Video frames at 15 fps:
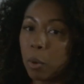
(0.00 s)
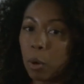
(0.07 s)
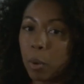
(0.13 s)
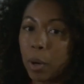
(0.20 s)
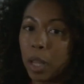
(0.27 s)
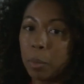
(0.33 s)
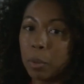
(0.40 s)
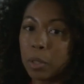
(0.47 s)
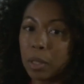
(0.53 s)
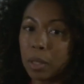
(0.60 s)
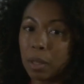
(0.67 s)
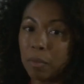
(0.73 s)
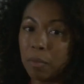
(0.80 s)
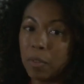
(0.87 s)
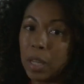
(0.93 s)
where we're able to
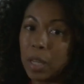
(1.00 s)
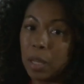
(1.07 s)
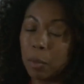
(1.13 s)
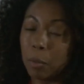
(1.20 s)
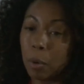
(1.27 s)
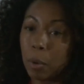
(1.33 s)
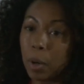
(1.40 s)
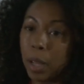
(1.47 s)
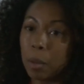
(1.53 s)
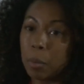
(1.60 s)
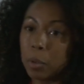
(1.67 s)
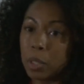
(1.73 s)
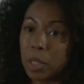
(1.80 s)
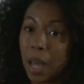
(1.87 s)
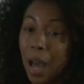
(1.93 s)
convene, where we're
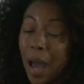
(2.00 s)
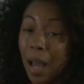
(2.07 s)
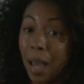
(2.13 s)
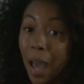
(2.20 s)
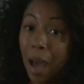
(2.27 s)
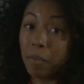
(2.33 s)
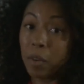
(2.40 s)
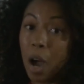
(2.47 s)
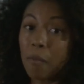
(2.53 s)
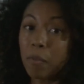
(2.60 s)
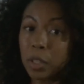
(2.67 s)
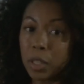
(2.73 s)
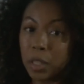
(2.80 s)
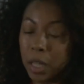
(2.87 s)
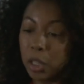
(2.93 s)
able to have
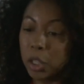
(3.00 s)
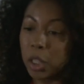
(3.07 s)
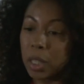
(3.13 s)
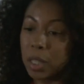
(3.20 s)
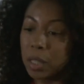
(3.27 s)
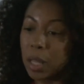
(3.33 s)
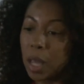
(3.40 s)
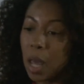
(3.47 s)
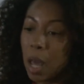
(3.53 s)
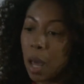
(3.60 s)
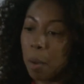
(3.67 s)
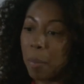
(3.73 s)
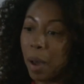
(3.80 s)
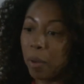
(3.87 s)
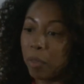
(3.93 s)
conversations
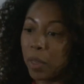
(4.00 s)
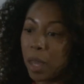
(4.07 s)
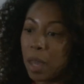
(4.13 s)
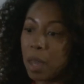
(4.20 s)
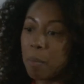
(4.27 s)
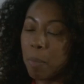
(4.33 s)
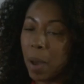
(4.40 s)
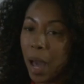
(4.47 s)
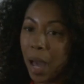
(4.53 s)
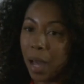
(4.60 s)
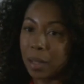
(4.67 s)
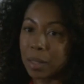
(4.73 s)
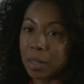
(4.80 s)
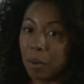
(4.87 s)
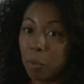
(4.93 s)
about the
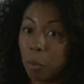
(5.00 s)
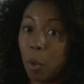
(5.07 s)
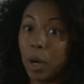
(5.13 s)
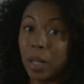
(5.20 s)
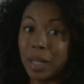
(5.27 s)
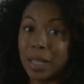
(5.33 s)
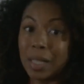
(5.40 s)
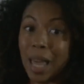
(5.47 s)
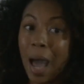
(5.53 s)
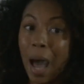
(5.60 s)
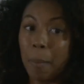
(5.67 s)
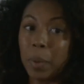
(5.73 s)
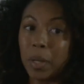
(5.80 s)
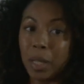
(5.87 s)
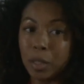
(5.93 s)
impact of what is
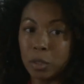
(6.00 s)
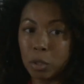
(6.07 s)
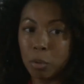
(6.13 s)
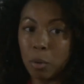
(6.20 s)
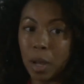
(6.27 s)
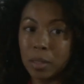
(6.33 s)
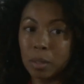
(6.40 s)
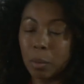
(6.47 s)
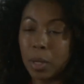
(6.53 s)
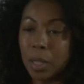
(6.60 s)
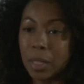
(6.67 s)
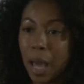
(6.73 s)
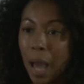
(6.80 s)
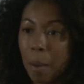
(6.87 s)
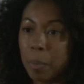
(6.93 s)
happening to us, what
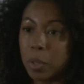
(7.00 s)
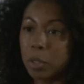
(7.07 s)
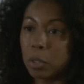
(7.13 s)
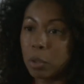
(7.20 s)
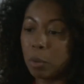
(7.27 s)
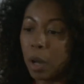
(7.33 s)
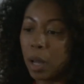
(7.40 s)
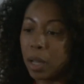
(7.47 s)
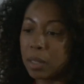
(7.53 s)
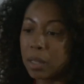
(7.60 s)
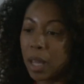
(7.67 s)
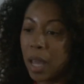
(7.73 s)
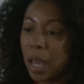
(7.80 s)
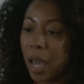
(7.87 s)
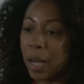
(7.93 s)
has happened to us,
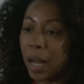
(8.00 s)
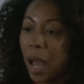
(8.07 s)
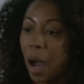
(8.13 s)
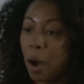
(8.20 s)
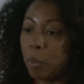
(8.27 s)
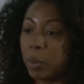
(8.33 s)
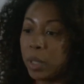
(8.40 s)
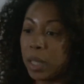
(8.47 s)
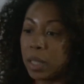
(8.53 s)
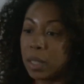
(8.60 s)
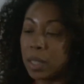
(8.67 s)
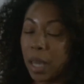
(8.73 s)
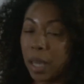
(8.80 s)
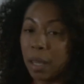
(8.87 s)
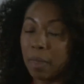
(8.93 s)
and how we can
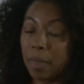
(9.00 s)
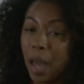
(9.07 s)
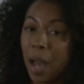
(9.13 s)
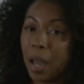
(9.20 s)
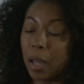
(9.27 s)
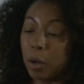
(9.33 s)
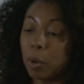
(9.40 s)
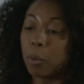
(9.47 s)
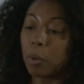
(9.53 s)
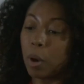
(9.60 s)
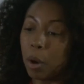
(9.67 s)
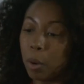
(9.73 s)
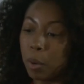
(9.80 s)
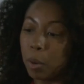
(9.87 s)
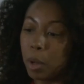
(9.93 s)
take that and
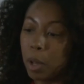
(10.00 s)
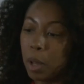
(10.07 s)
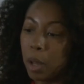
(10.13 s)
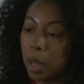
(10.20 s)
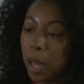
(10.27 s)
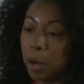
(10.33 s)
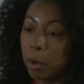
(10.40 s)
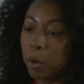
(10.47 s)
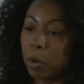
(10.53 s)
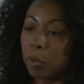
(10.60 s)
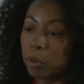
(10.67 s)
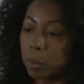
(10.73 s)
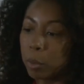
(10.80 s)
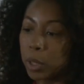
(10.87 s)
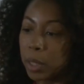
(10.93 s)
grow
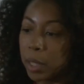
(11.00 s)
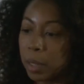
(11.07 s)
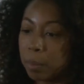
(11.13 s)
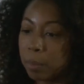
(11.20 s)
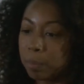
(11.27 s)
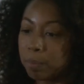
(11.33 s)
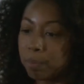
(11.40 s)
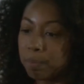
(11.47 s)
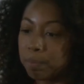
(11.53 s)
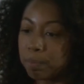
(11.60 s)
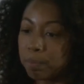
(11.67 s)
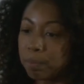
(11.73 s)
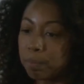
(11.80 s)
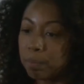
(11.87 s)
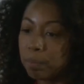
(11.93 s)
from within.
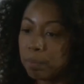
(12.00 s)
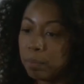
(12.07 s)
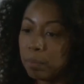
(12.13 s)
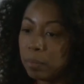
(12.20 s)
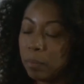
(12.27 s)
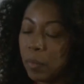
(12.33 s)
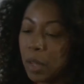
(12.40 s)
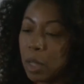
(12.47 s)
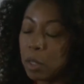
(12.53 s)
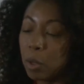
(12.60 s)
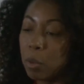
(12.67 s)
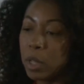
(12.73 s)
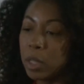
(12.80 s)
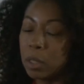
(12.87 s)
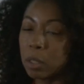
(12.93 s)
So
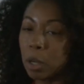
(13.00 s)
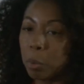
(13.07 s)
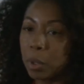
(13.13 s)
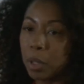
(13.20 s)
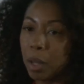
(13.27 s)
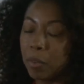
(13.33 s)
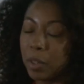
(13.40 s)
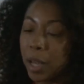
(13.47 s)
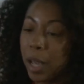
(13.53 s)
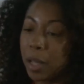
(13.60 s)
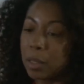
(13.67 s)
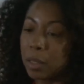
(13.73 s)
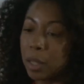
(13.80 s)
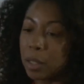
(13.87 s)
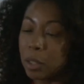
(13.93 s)
this is our beloved
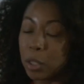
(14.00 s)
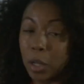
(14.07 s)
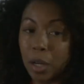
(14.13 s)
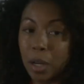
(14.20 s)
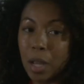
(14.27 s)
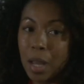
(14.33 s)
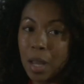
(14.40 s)
ancestor,